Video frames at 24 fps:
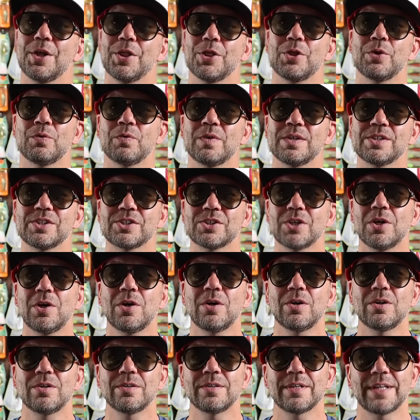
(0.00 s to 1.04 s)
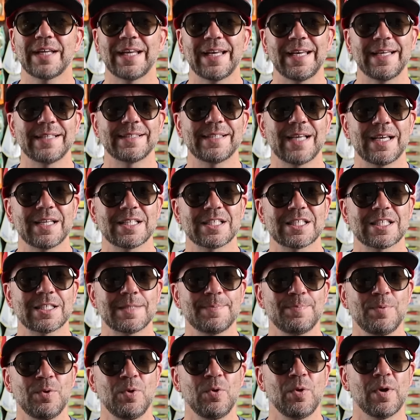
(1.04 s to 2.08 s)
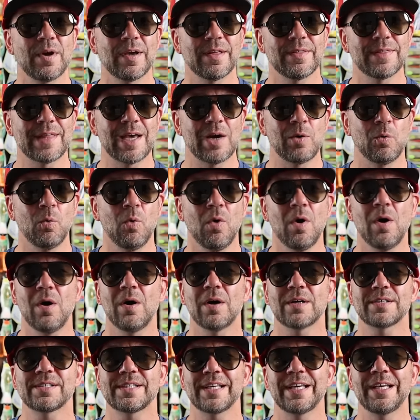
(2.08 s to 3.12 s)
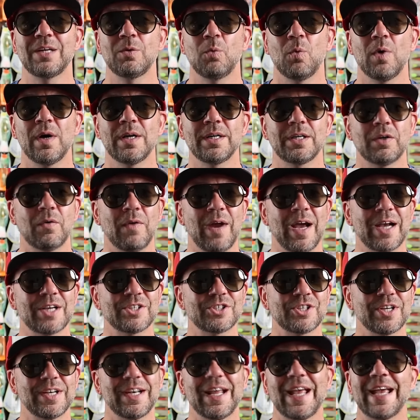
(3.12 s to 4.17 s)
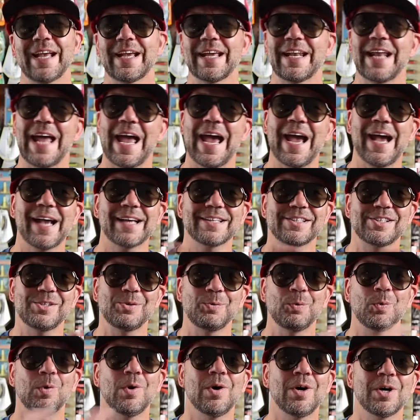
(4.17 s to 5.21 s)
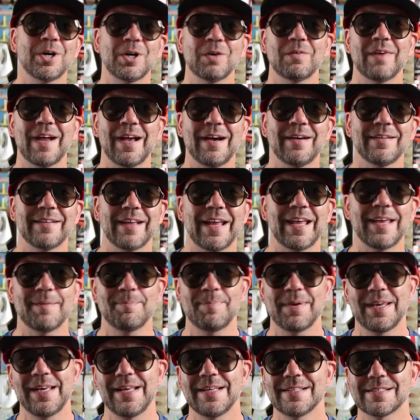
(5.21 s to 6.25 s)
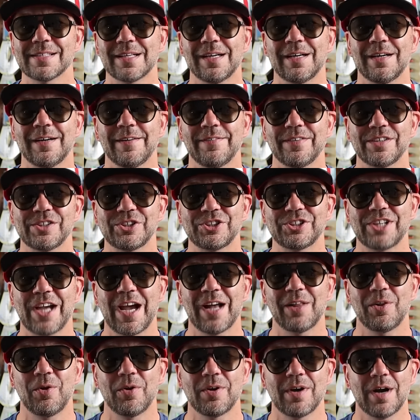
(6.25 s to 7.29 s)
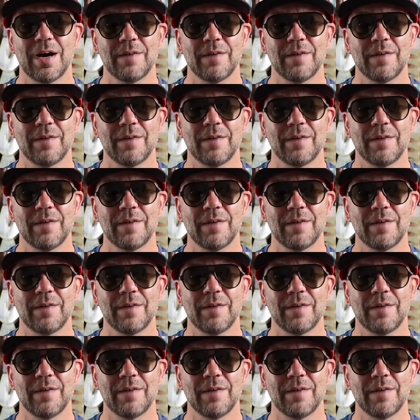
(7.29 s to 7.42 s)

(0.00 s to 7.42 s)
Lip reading: The result is a spook that walks in one direction and can actually walk around a piece of shallow